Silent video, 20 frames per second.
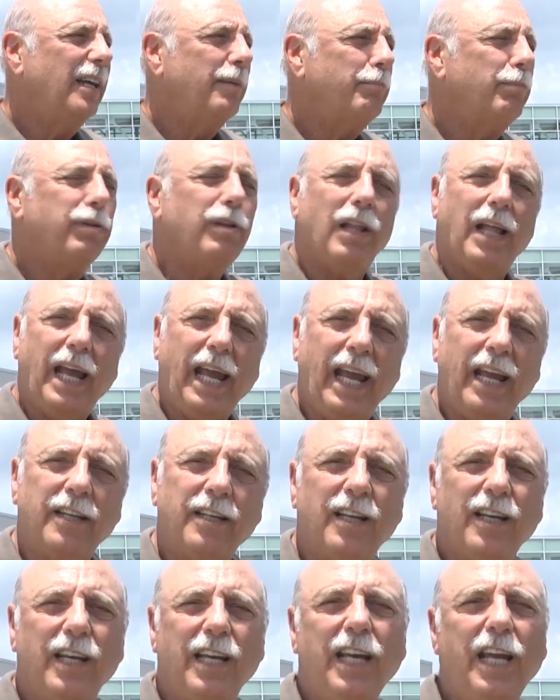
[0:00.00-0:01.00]

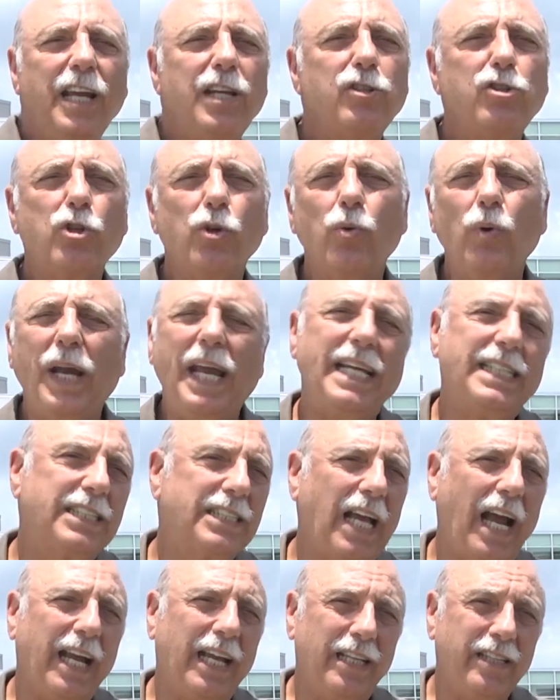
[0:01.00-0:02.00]
plan into a
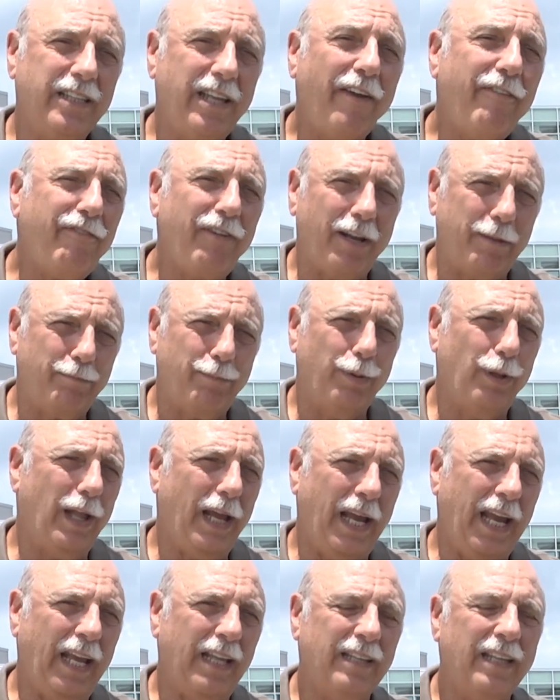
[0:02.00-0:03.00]
scientific
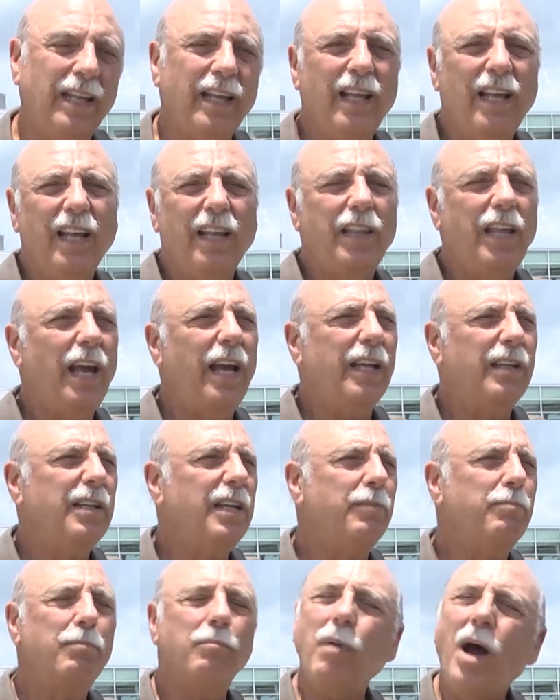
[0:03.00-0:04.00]
plan that,
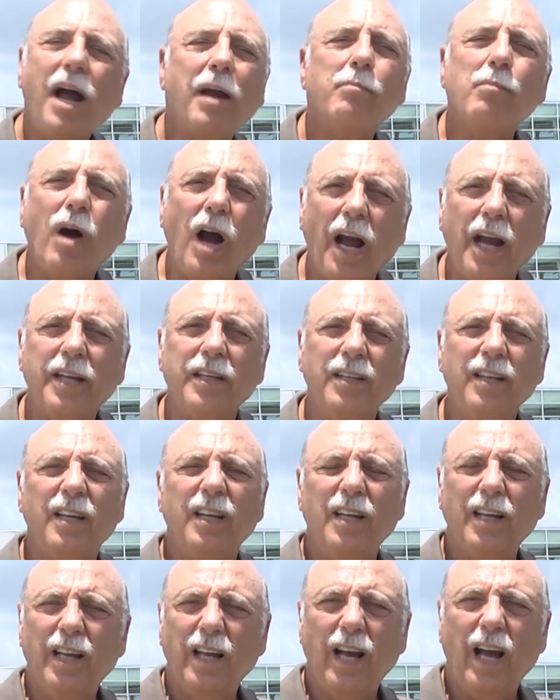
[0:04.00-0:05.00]
in my mind,
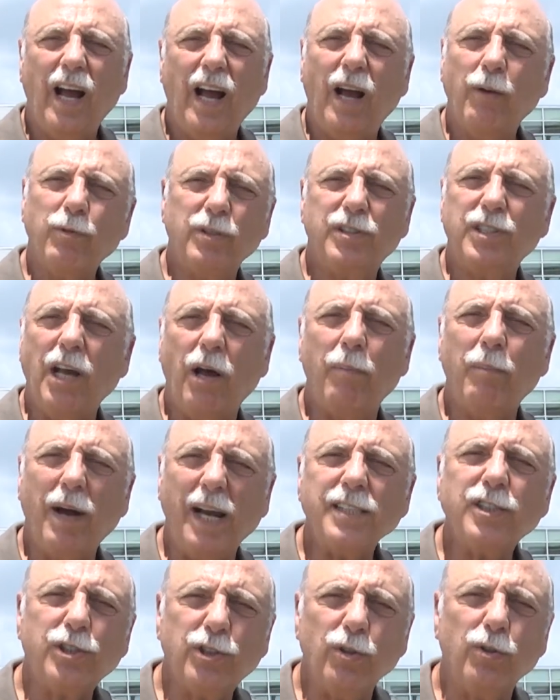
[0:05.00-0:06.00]
I would tell
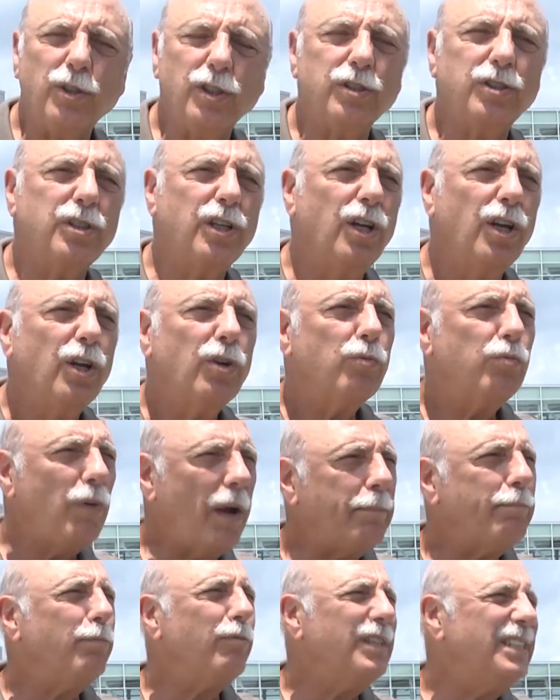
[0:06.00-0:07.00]
my students,
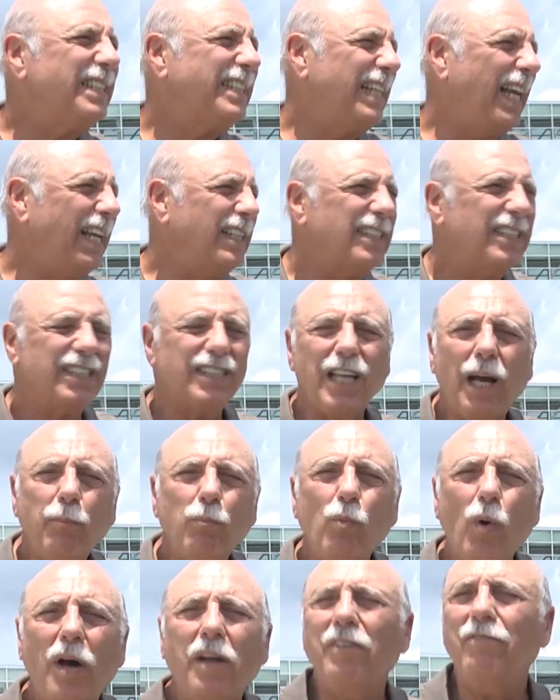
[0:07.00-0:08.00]
represents
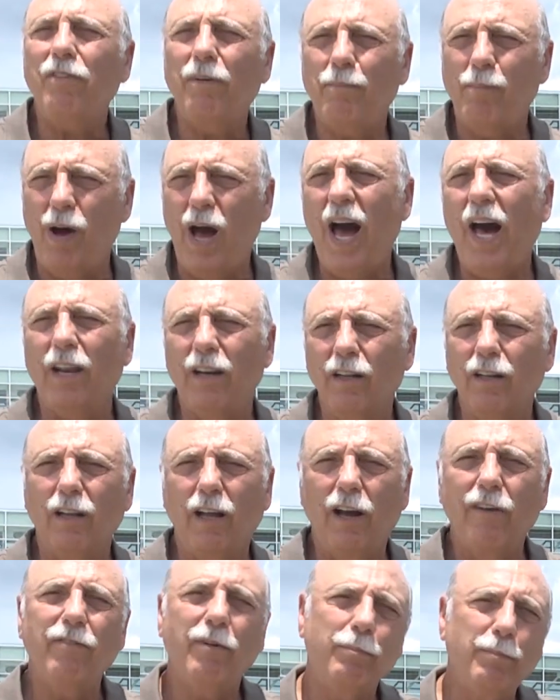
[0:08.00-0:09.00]
somewhat of a model
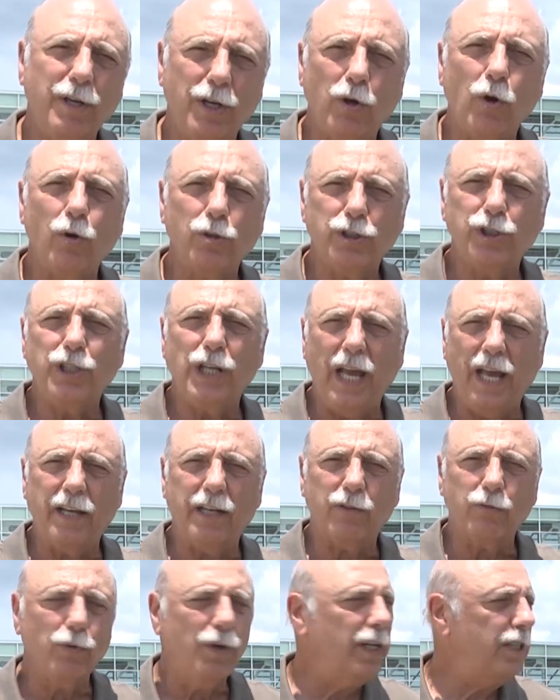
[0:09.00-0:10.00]
of a
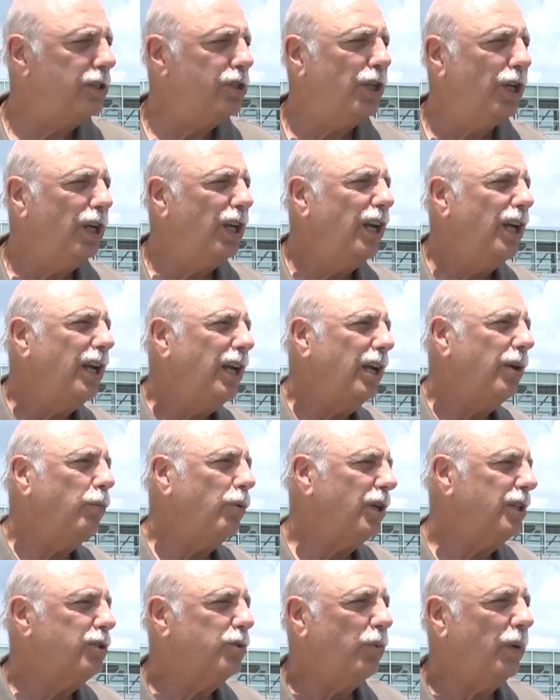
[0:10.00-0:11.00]
mid-oceanic ridge, in
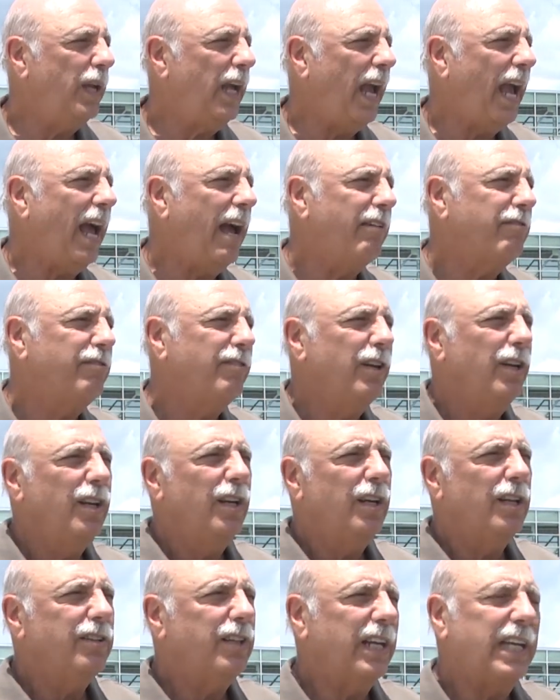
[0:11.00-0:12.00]
which we have
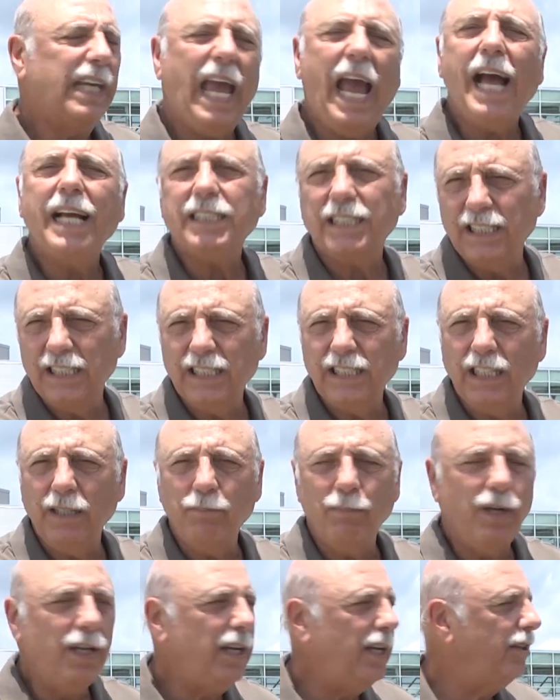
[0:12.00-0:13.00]
the gases
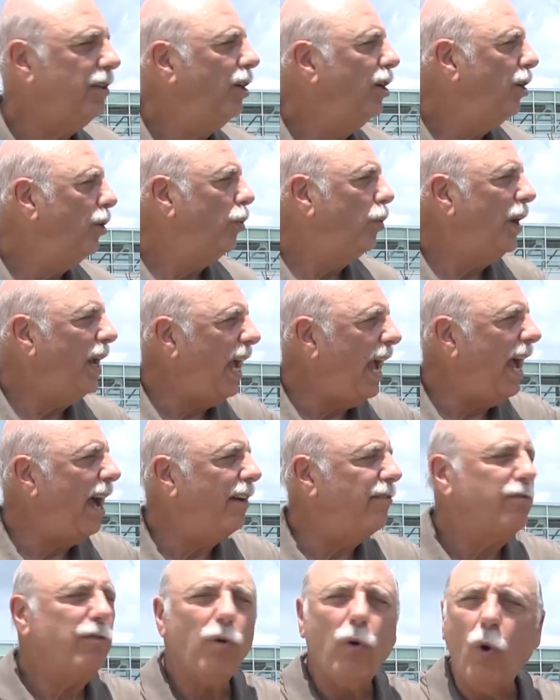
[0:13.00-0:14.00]
emitted, we
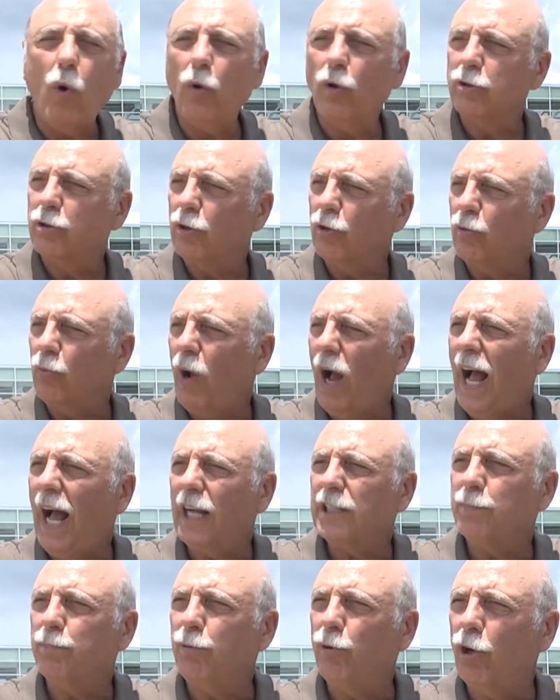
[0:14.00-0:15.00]
have older
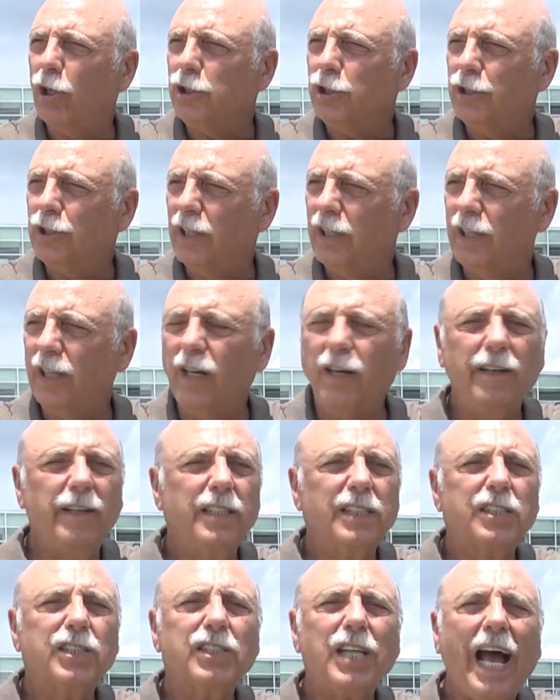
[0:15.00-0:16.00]
rocks pushed to the
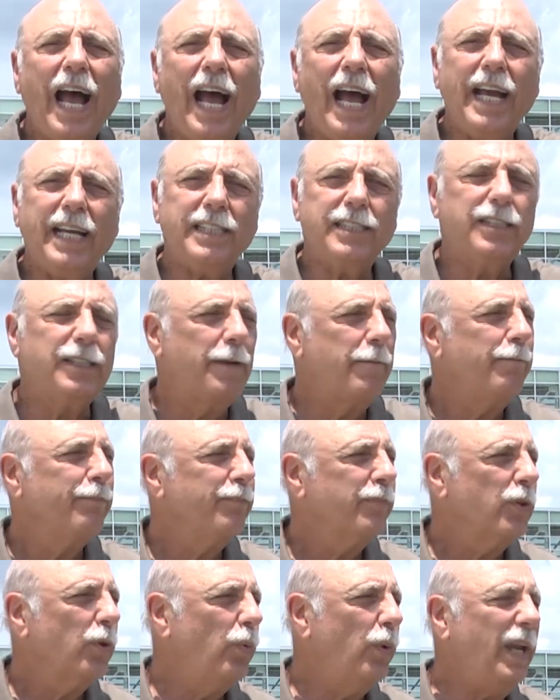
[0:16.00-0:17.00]
sides,
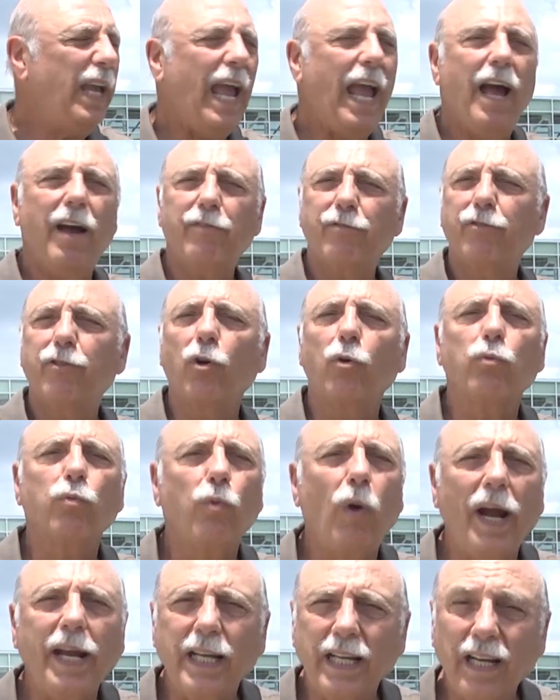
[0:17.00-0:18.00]
we have the
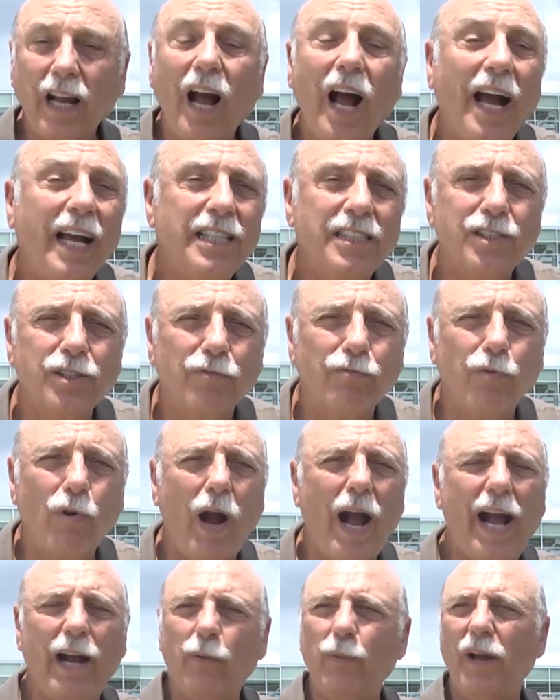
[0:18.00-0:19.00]
right kinds of
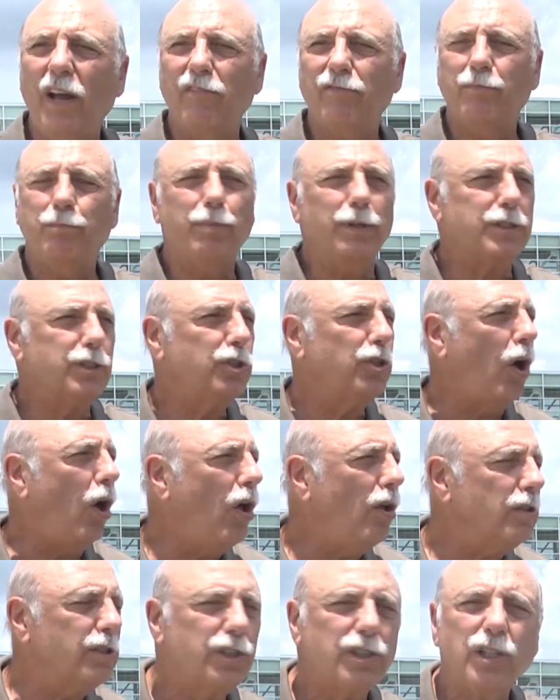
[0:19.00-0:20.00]
rock, we have
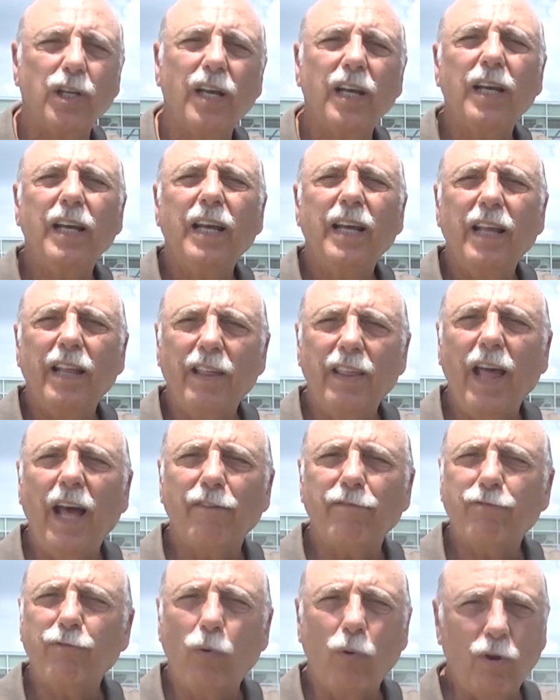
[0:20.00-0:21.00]
basalts
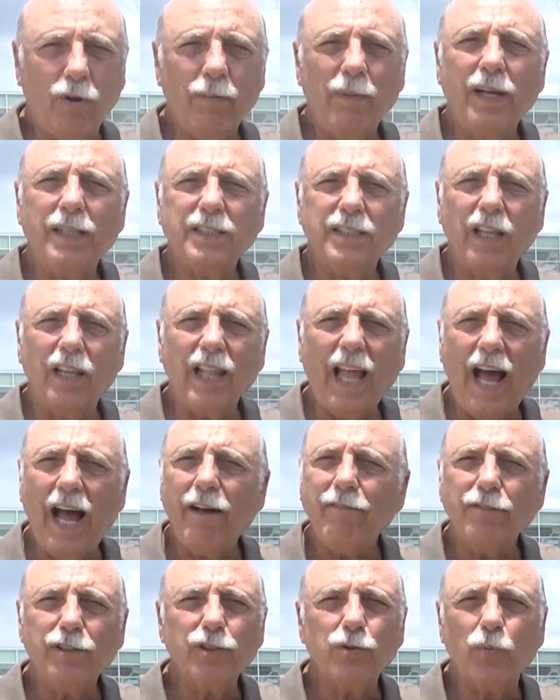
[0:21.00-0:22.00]
that form as the
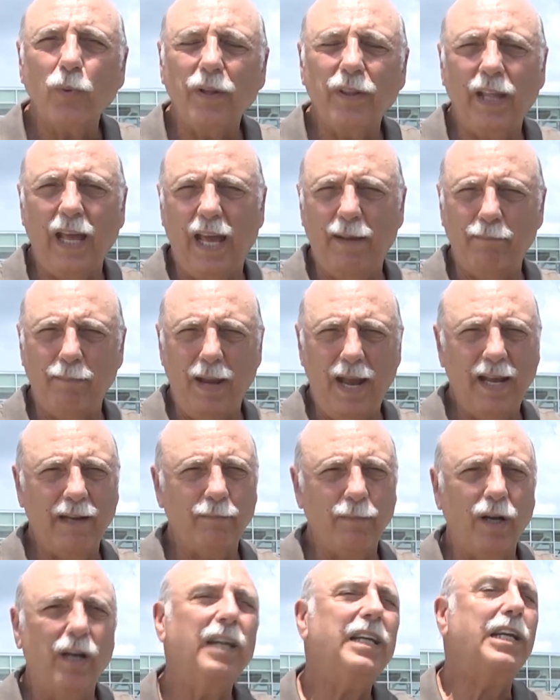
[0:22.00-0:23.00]
lavas when that
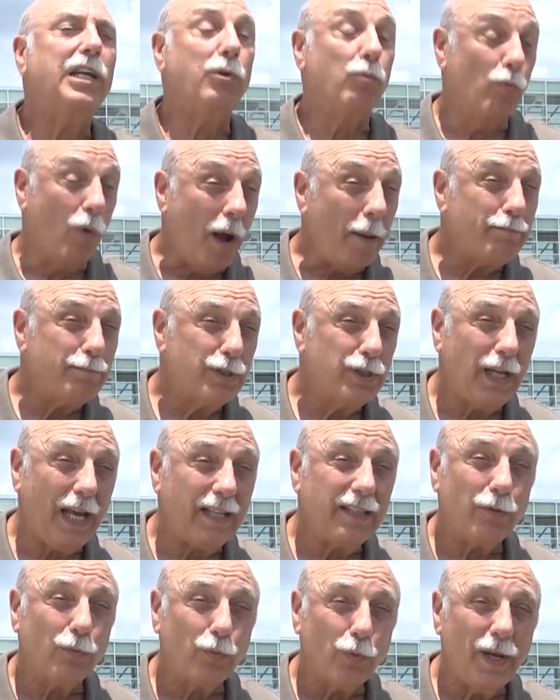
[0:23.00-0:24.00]
magma erupts
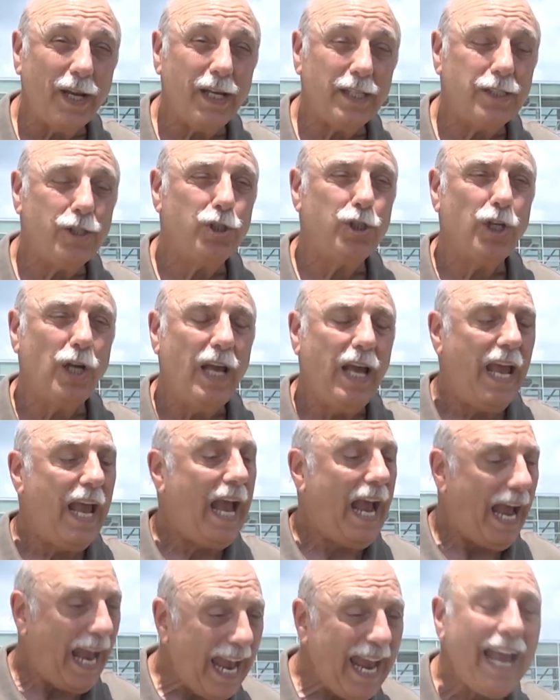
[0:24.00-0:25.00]
at the ridge,
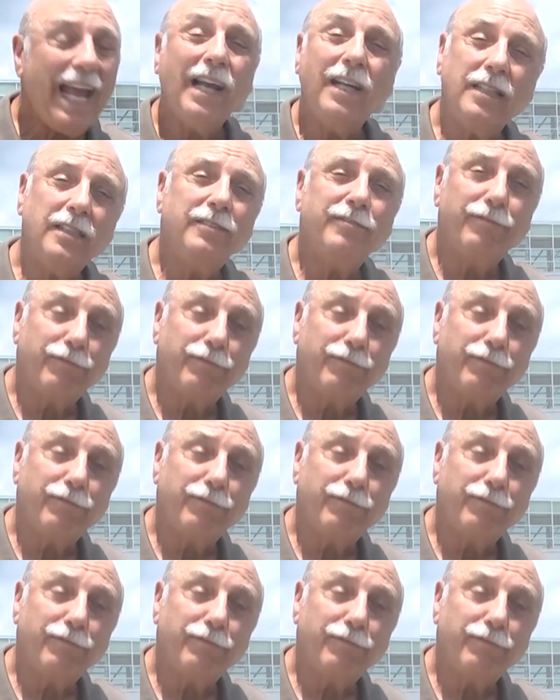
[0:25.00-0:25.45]
and